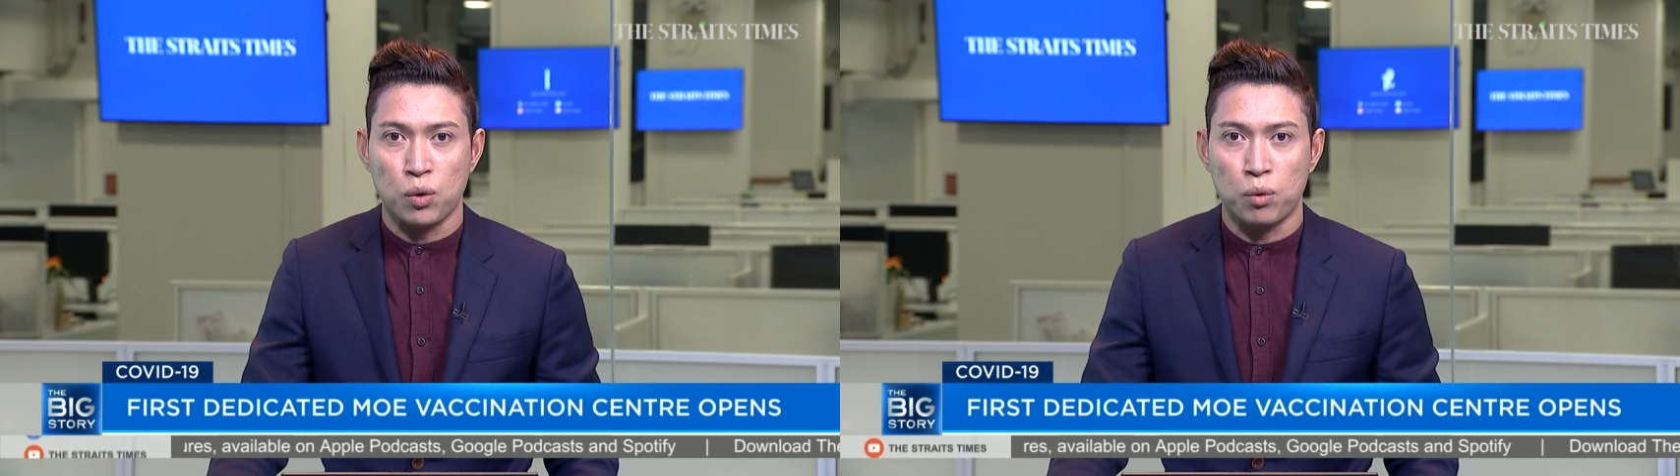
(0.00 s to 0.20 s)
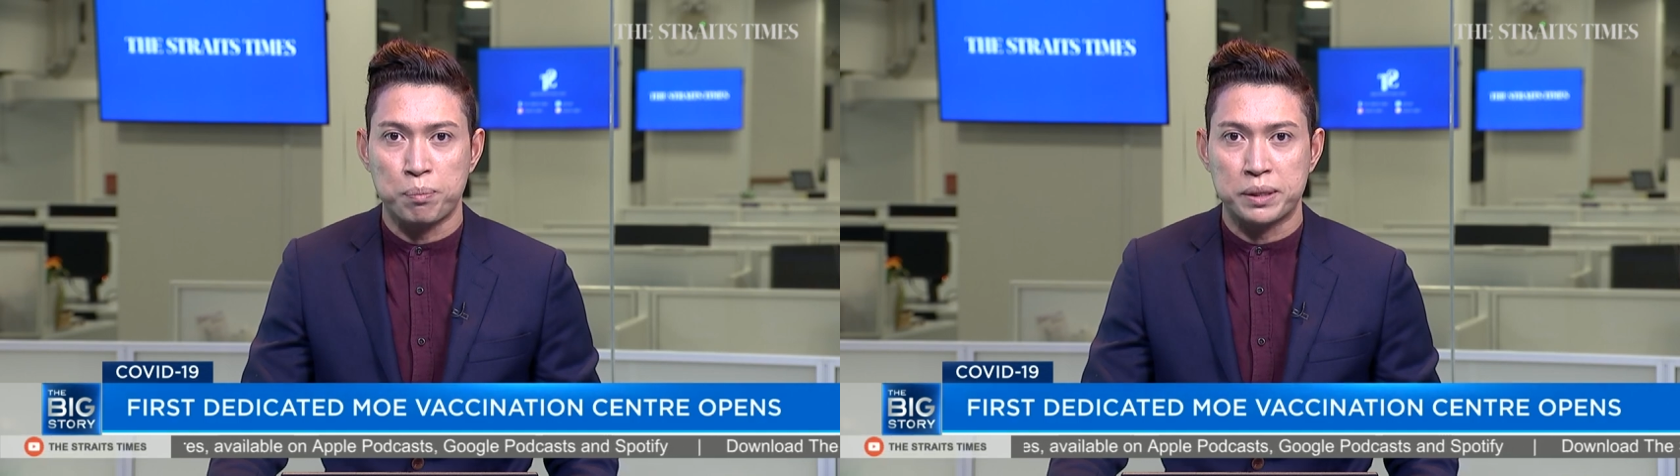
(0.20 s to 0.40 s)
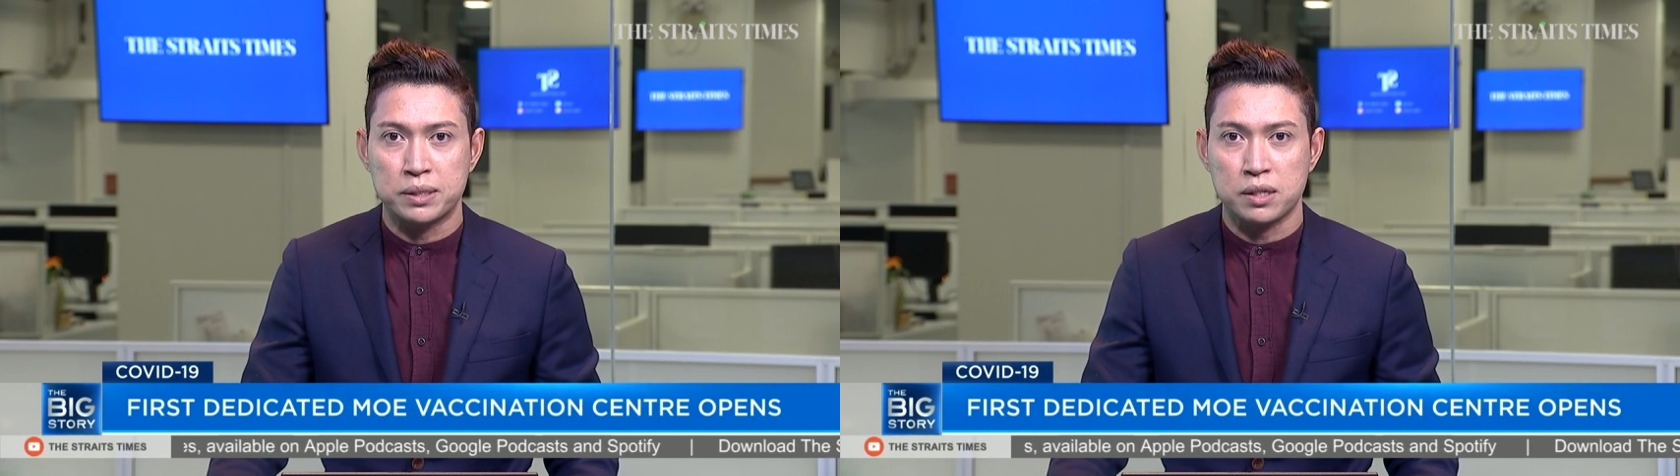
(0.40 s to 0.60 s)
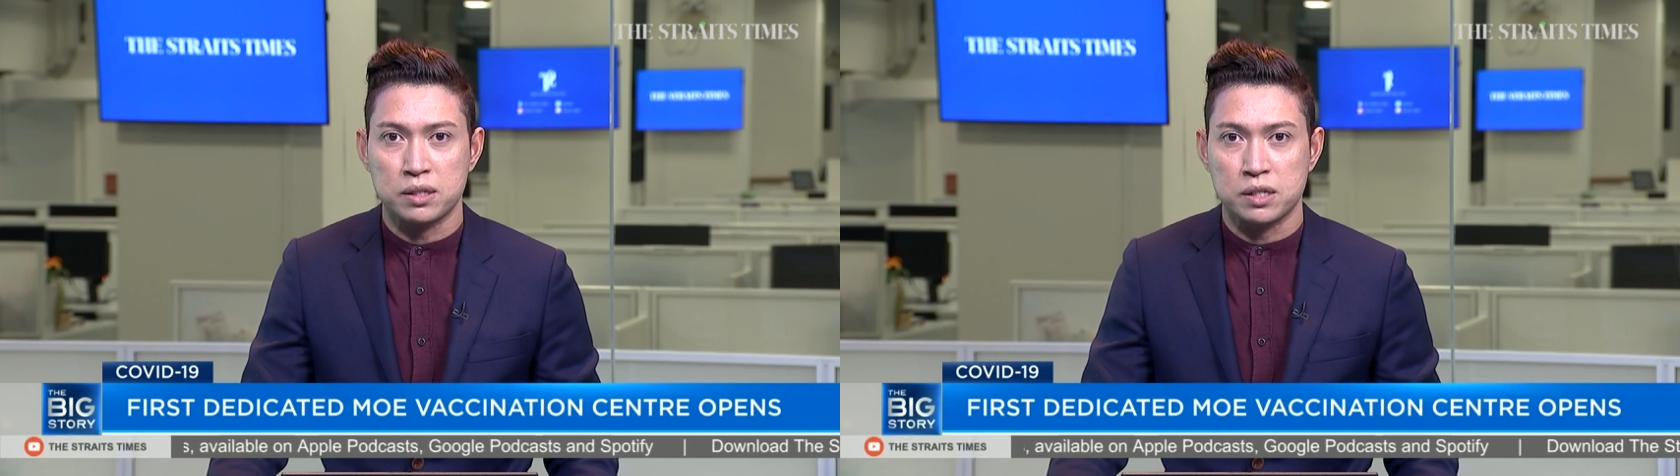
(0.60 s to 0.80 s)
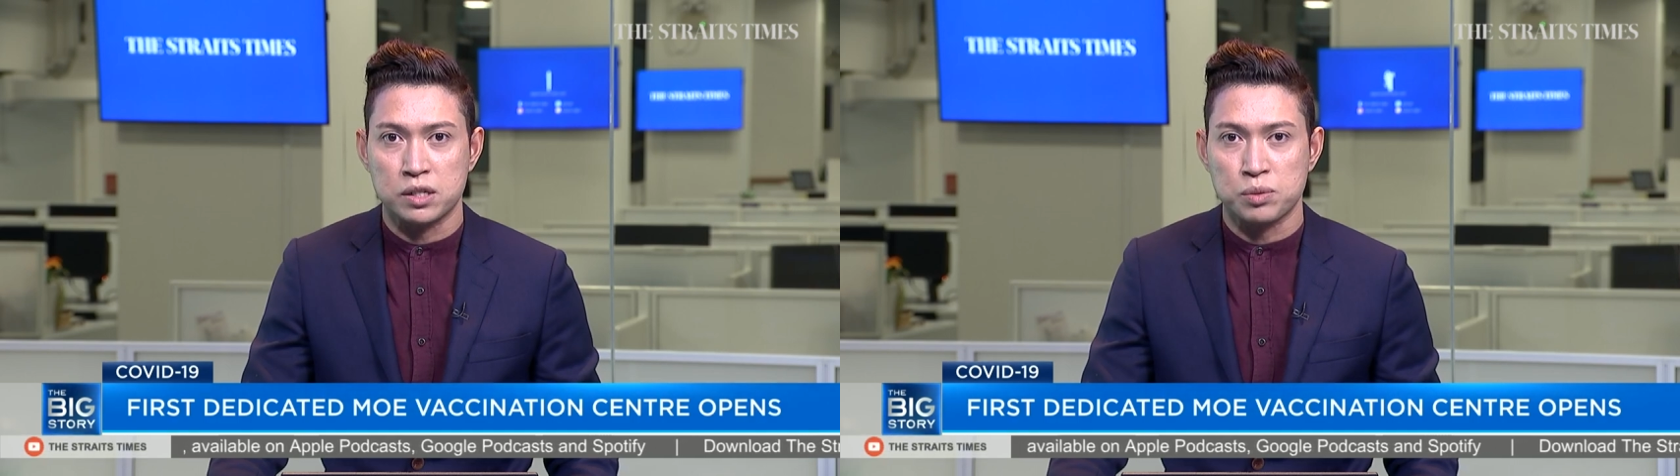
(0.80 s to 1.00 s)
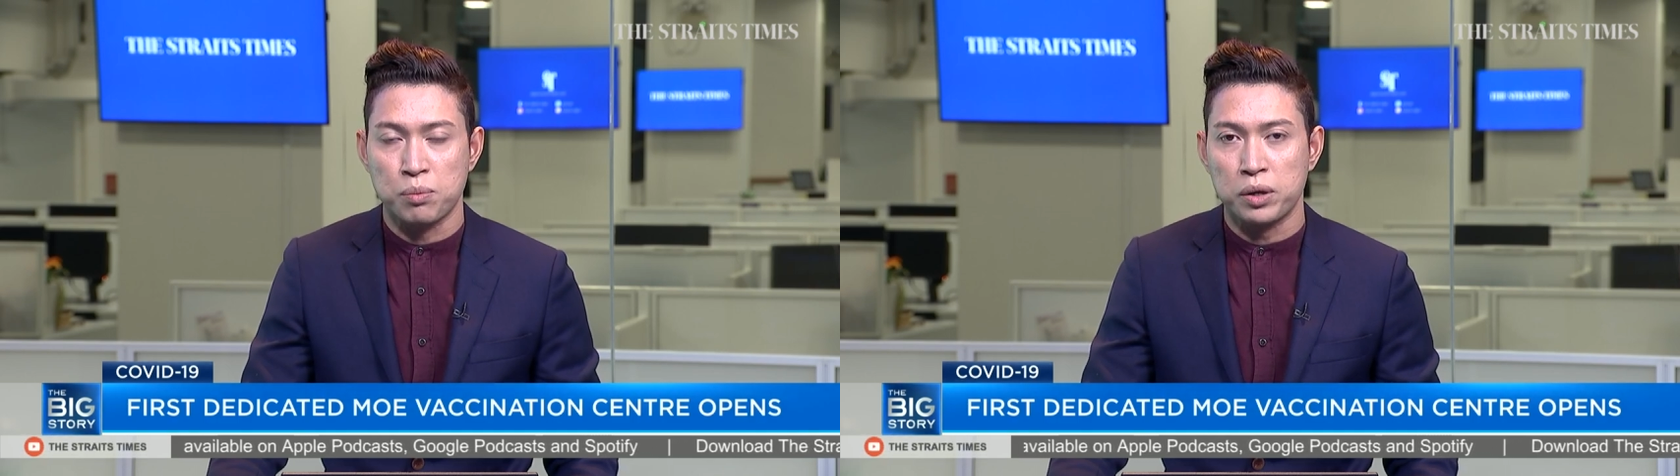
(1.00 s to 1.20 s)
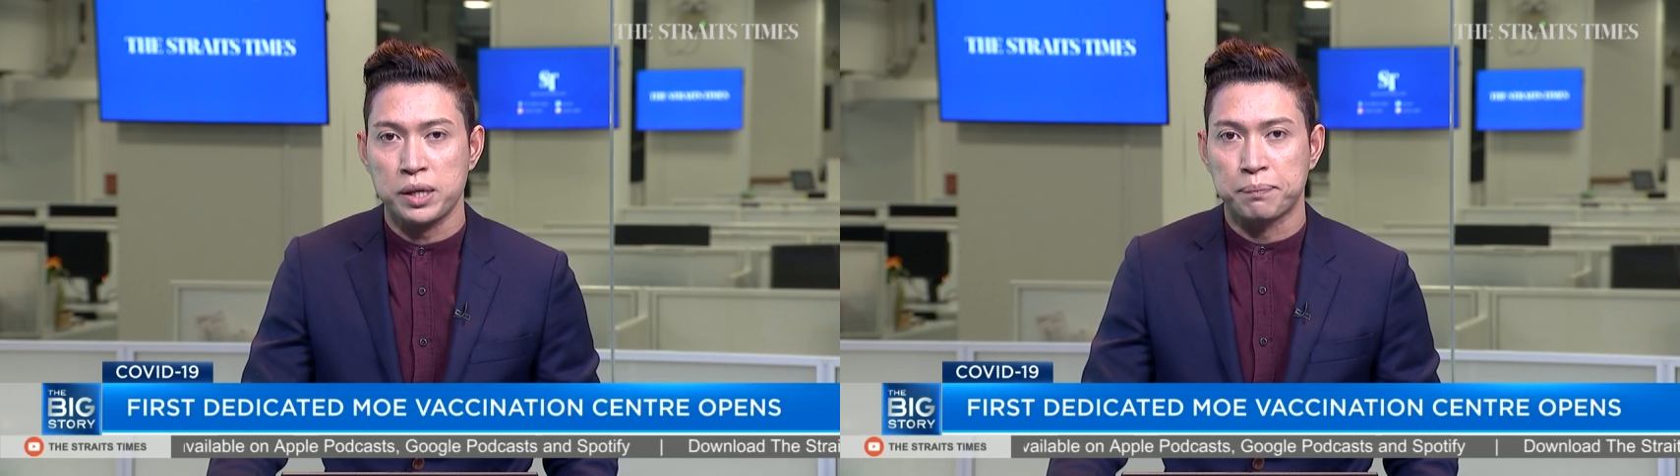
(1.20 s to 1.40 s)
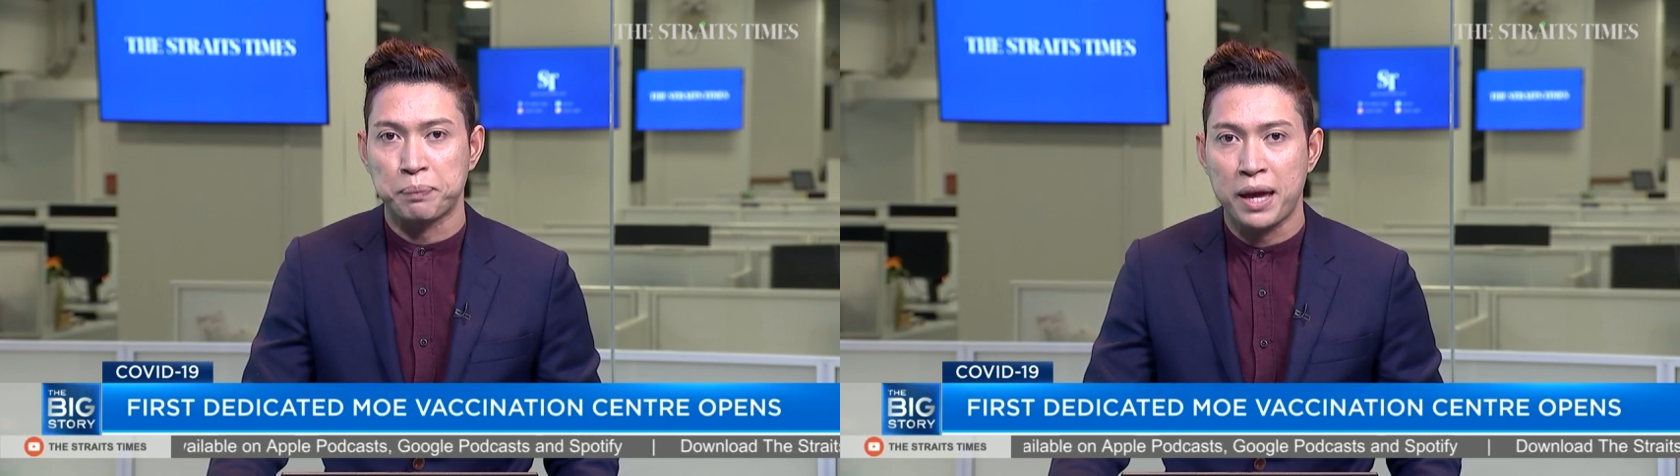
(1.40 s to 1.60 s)
opened this
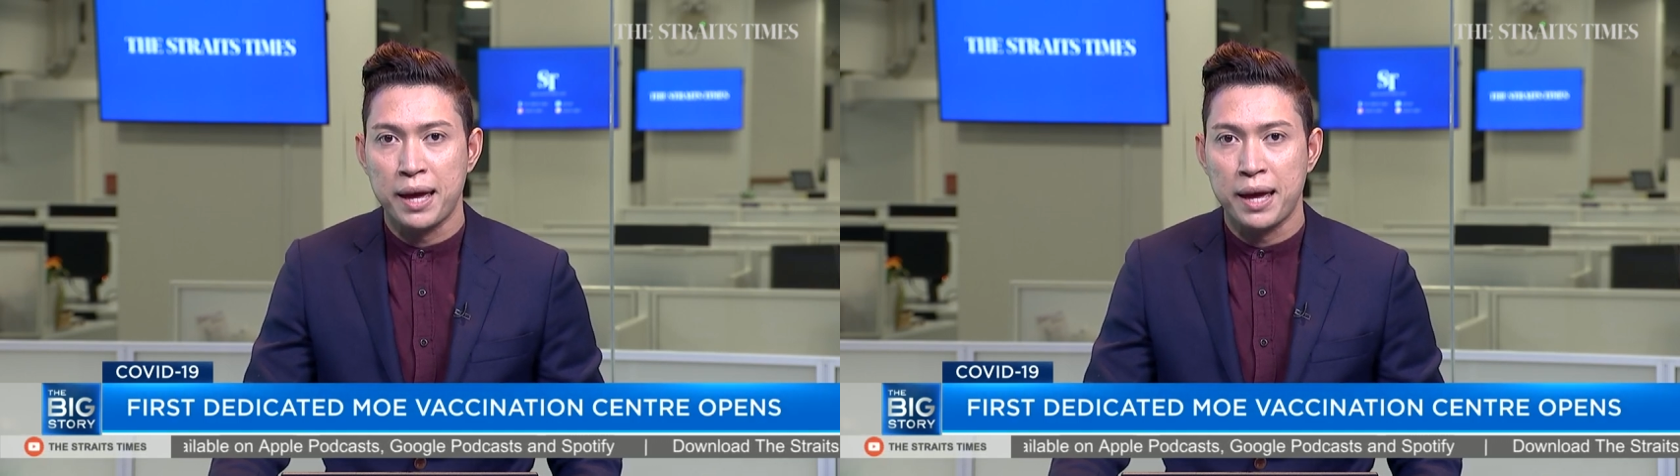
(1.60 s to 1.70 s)
morning.